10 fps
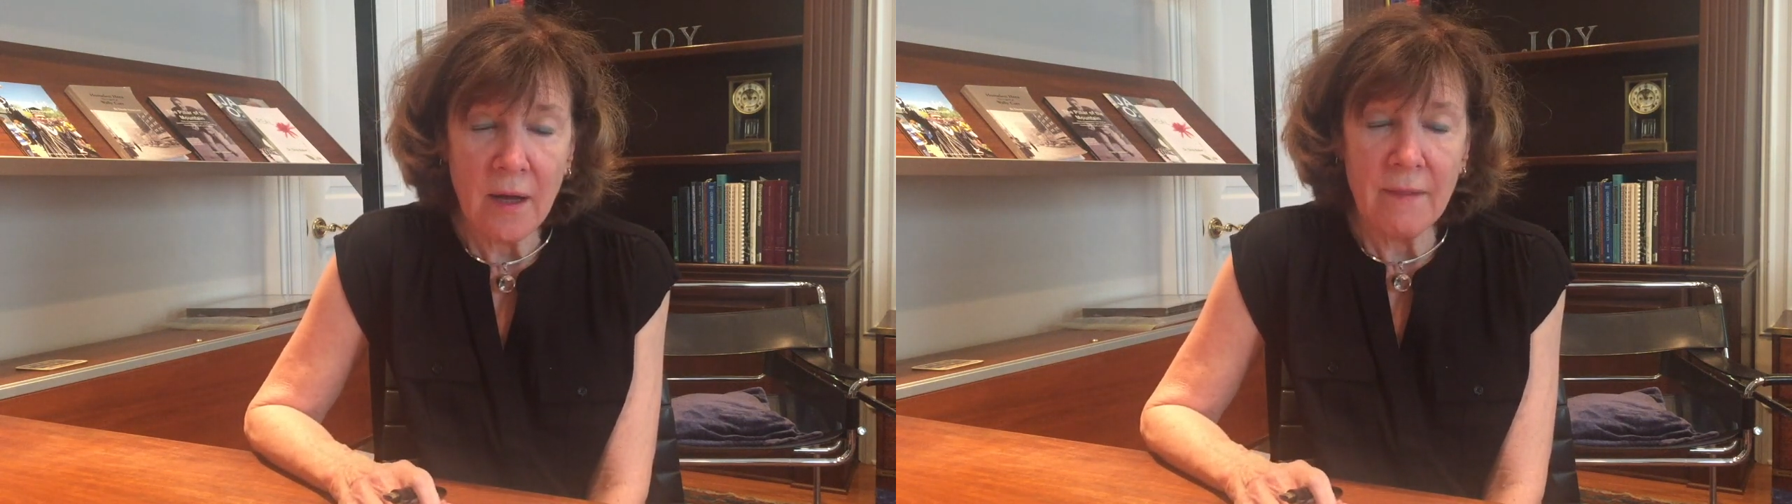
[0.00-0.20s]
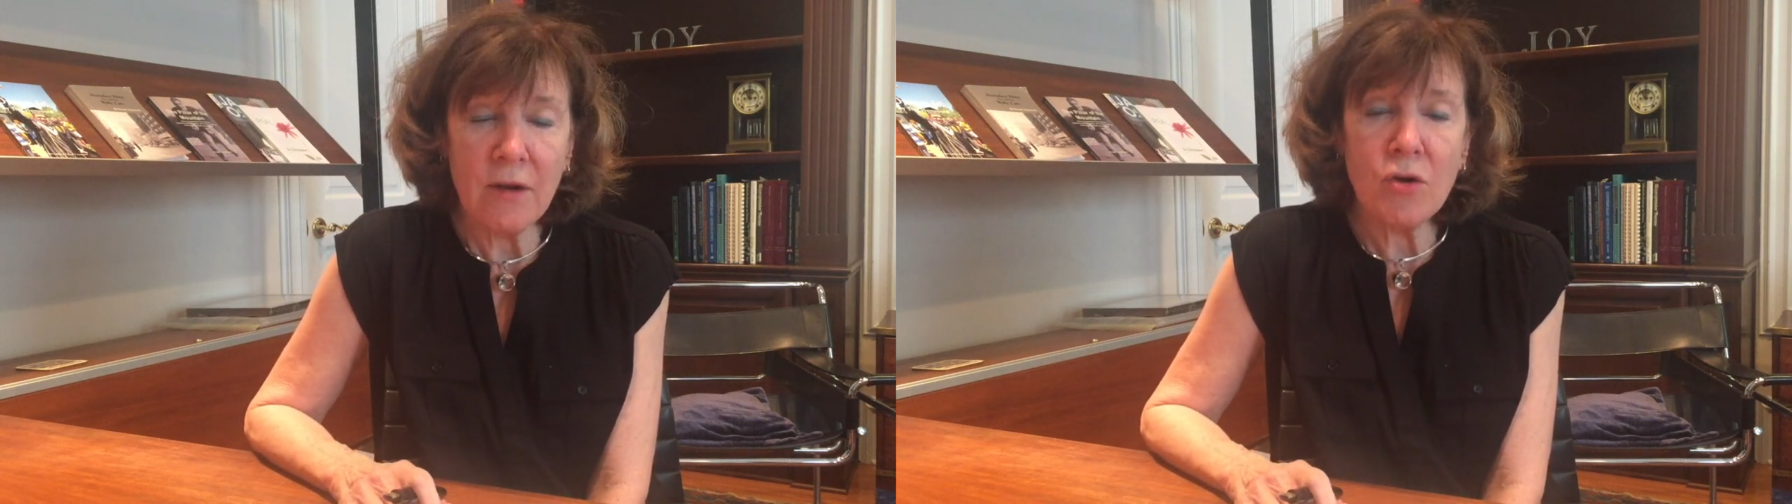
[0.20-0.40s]

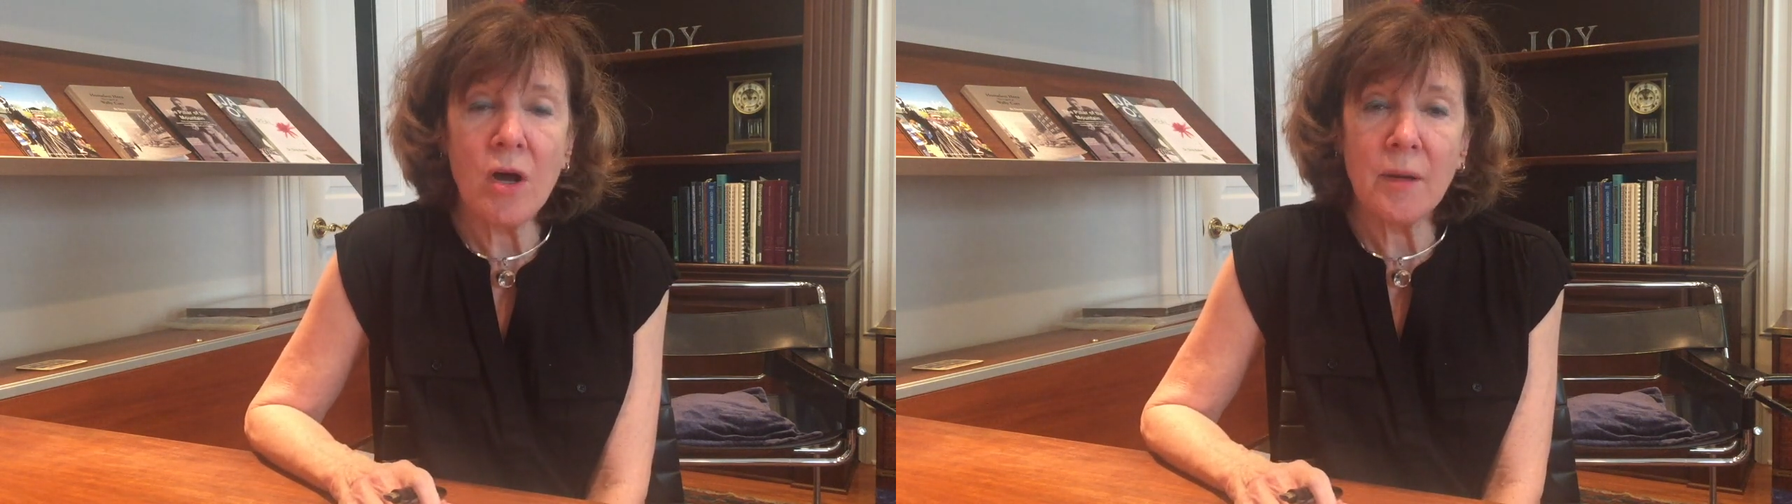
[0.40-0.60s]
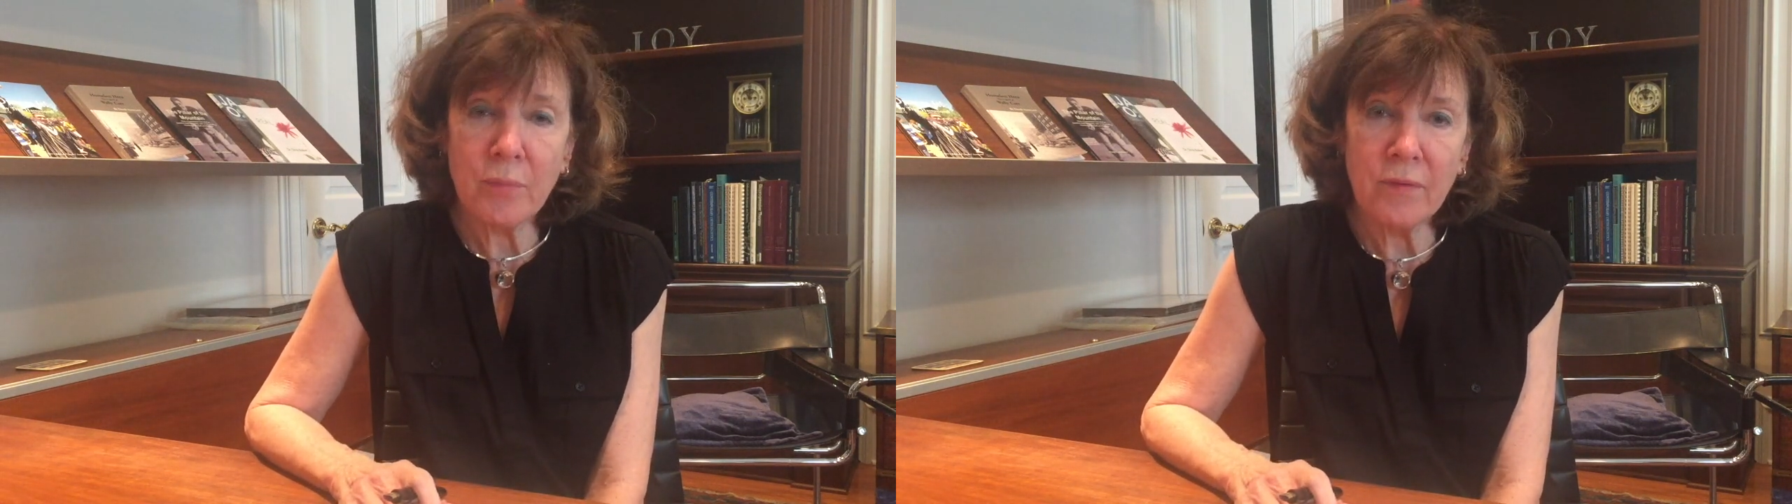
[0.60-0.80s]
they're
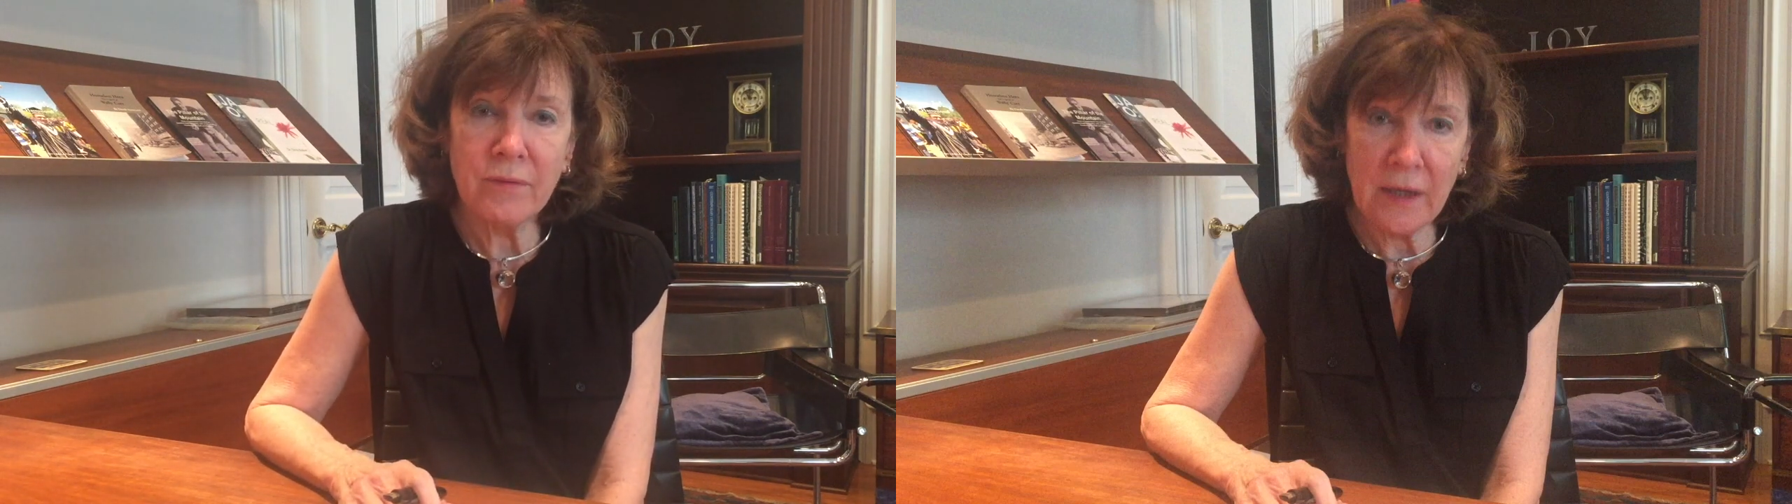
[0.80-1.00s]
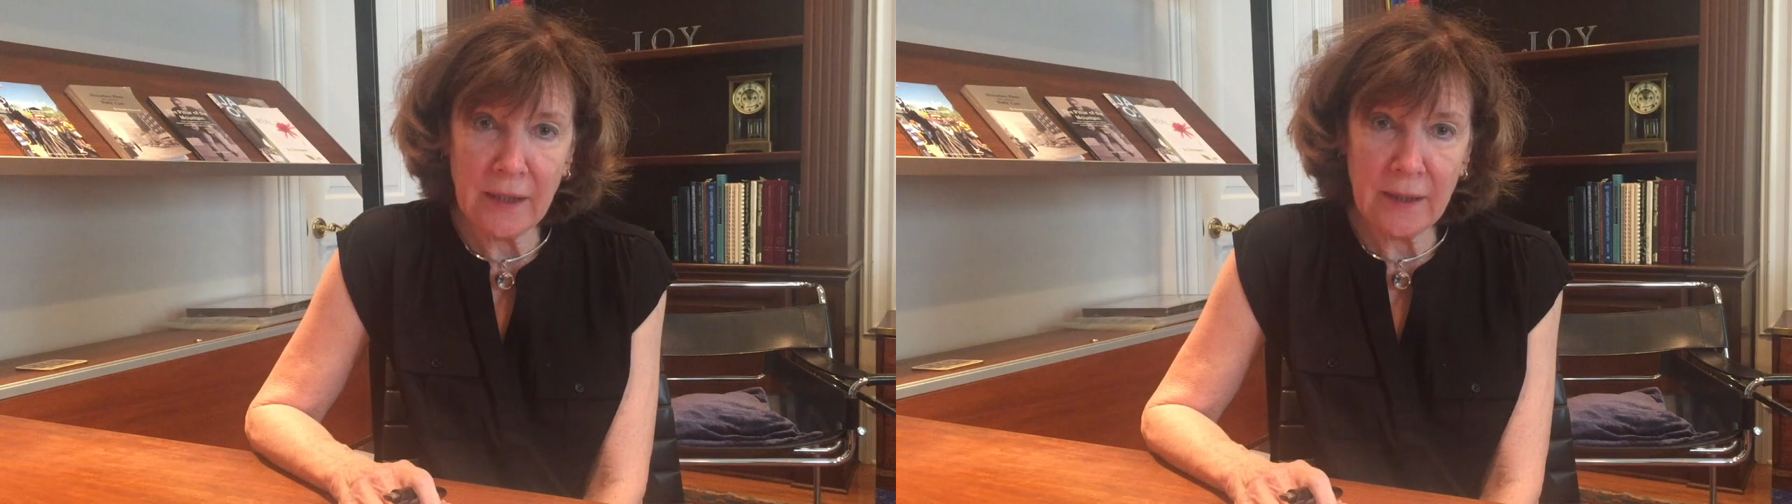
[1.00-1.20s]
not
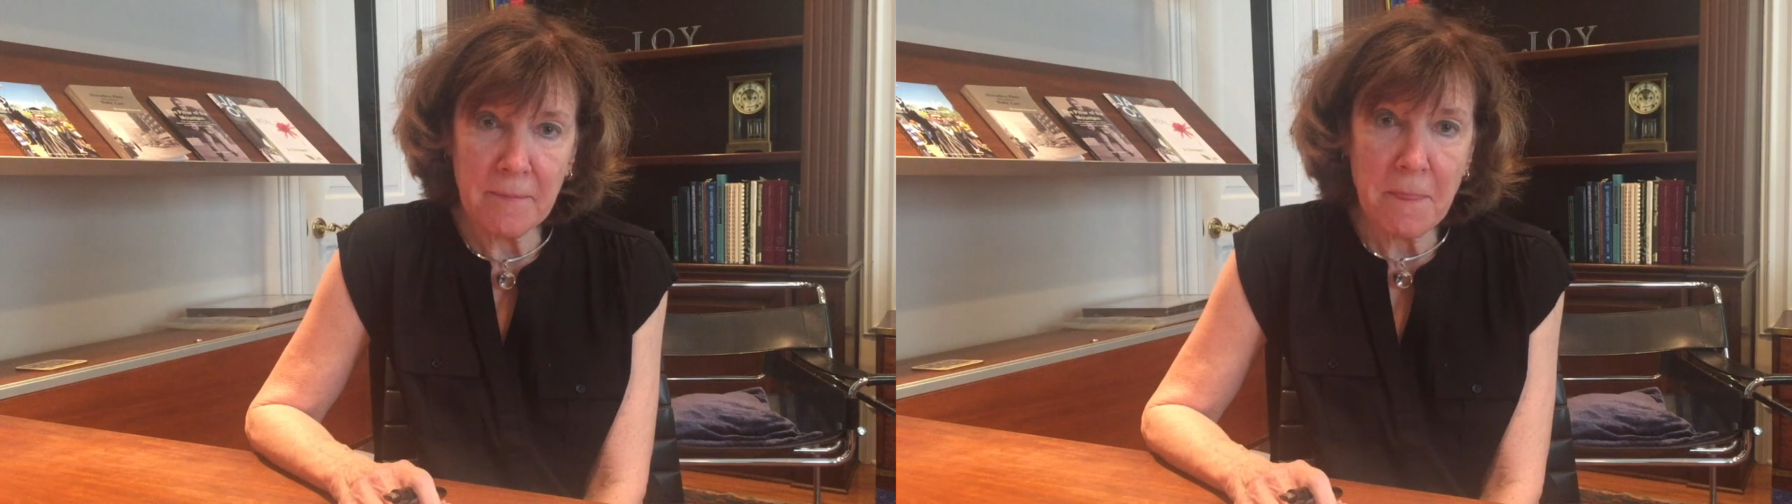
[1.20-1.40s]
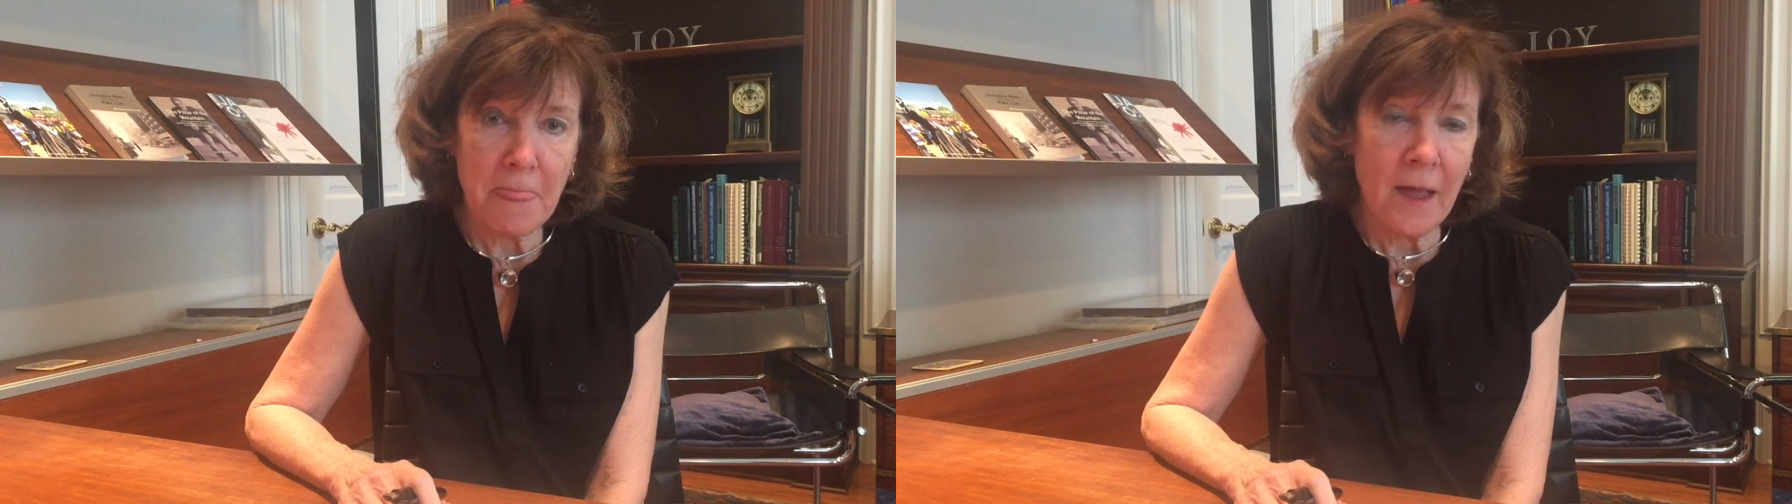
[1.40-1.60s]
preventing.